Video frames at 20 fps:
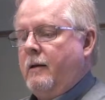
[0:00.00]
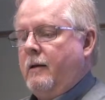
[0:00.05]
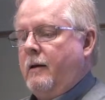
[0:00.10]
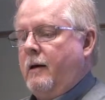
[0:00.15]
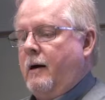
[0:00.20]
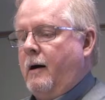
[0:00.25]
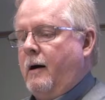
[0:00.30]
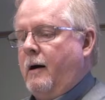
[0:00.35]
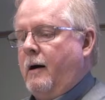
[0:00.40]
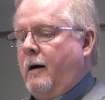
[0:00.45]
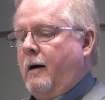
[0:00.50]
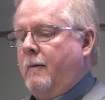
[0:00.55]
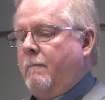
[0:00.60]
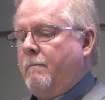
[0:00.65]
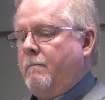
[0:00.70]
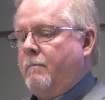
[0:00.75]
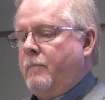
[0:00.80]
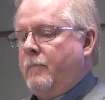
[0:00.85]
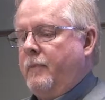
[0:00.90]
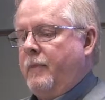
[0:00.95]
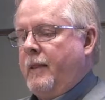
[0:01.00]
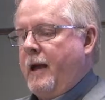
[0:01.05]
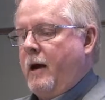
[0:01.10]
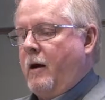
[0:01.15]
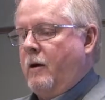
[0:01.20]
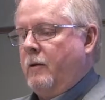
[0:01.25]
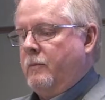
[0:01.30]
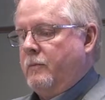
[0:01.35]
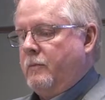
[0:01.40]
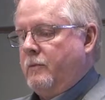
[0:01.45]

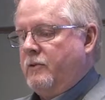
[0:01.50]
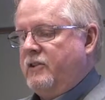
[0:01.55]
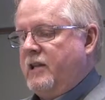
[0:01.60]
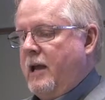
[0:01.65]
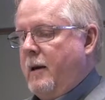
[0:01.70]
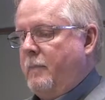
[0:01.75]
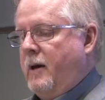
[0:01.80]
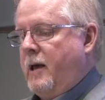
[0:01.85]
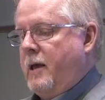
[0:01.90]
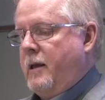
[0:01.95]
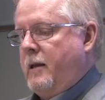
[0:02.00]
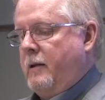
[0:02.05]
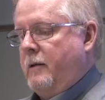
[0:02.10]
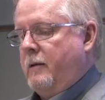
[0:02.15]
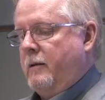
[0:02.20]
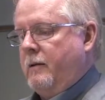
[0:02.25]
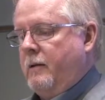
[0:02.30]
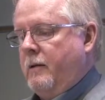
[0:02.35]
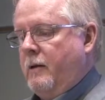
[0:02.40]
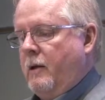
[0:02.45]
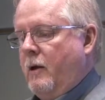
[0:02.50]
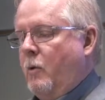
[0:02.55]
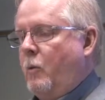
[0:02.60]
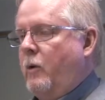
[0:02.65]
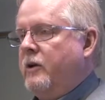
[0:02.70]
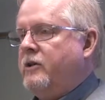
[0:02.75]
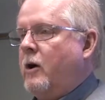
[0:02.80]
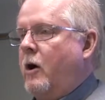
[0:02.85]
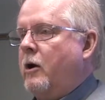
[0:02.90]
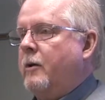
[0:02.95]
Now, step 8.
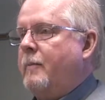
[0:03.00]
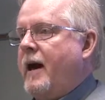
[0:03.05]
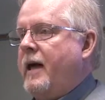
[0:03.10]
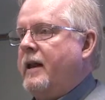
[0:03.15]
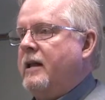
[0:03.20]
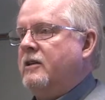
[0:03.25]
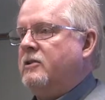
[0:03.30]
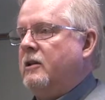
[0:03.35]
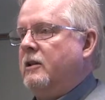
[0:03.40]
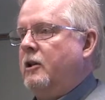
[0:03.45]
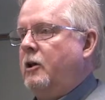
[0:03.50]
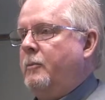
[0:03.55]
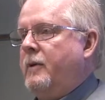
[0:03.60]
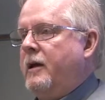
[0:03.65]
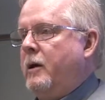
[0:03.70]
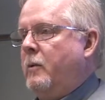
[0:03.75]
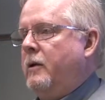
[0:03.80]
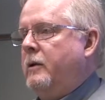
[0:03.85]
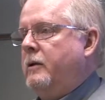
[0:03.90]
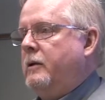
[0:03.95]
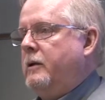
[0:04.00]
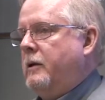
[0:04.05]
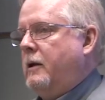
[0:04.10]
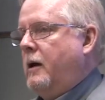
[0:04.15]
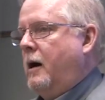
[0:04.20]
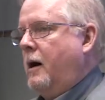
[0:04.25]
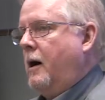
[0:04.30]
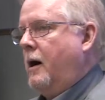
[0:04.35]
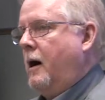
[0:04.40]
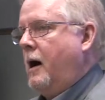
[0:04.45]
We talked about this a little bit with the
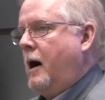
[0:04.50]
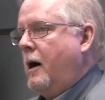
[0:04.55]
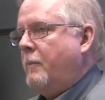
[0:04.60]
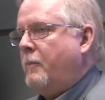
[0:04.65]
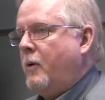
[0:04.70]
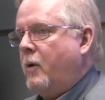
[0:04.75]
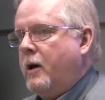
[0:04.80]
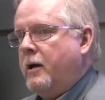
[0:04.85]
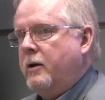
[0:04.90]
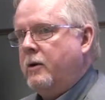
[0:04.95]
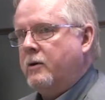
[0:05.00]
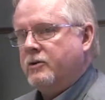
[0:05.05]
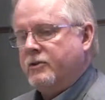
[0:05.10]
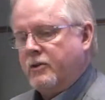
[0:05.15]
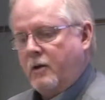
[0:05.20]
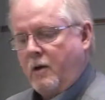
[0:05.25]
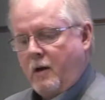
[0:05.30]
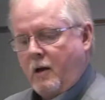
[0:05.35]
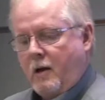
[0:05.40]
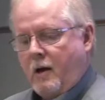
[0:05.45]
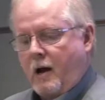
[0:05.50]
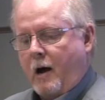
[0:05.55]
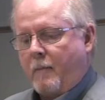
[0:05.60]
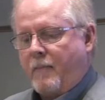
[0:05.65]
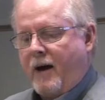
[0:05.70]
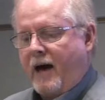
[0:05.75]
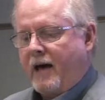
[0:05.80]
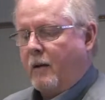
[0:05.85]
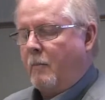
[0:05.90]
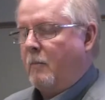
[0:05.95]
operators
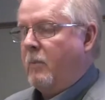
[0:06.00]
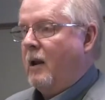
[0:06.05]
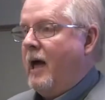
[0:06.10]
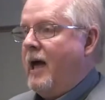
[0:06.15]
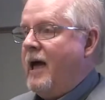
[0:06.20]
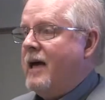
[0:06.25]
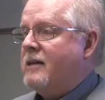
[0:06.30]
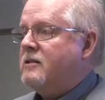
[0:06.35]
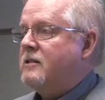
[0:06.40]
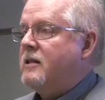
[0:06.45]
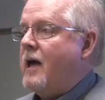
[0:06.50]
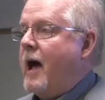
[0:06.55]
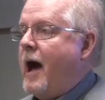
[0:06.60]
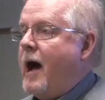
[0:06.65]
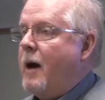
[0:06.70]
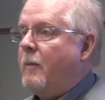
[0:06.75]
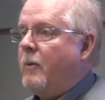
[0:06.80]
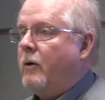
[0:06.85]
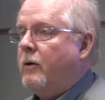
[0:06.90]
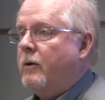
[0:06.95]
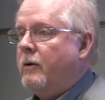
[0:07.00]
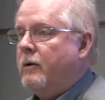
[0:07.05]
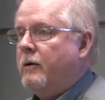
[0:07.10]
about a blast timer.